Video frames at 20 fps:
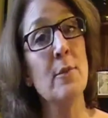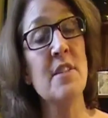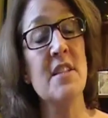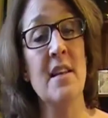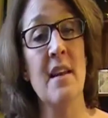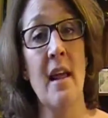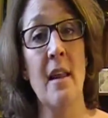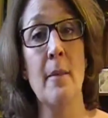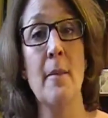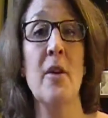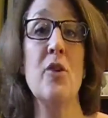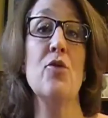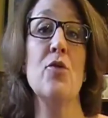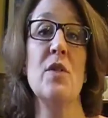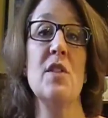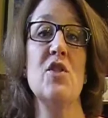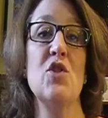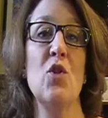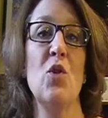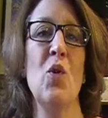was in elementary
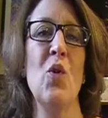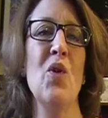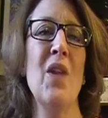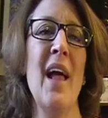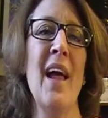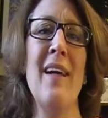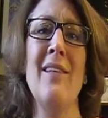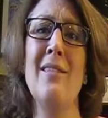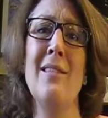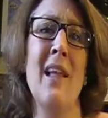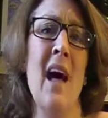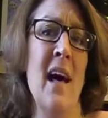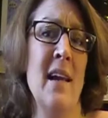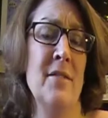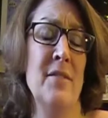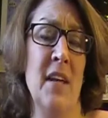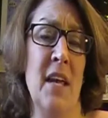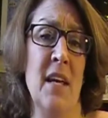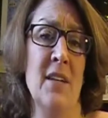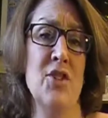school, like a lot
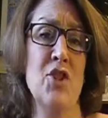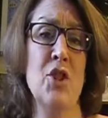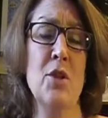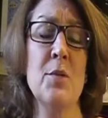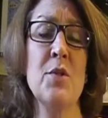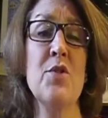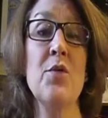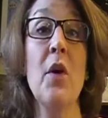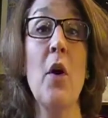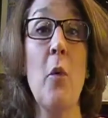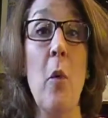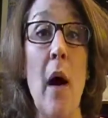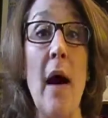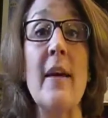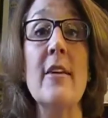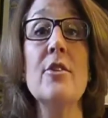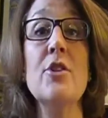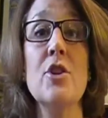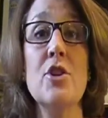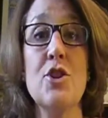of kids, she was
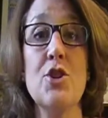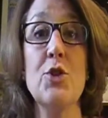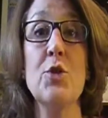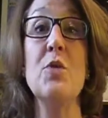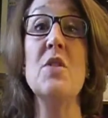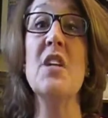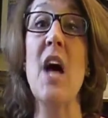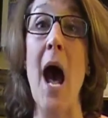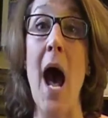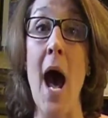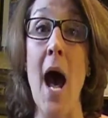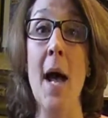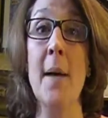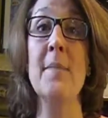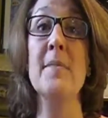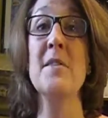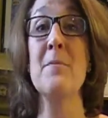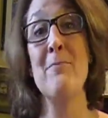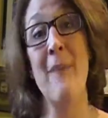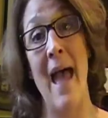required to do
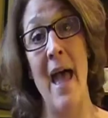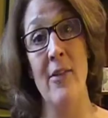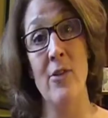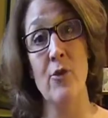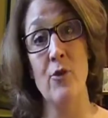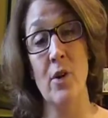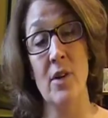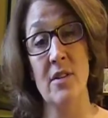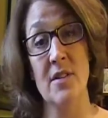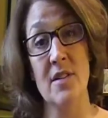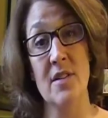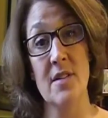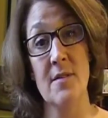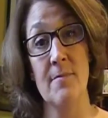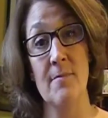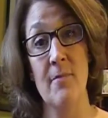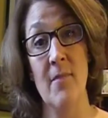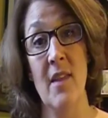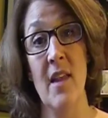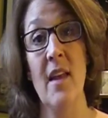timed math drills.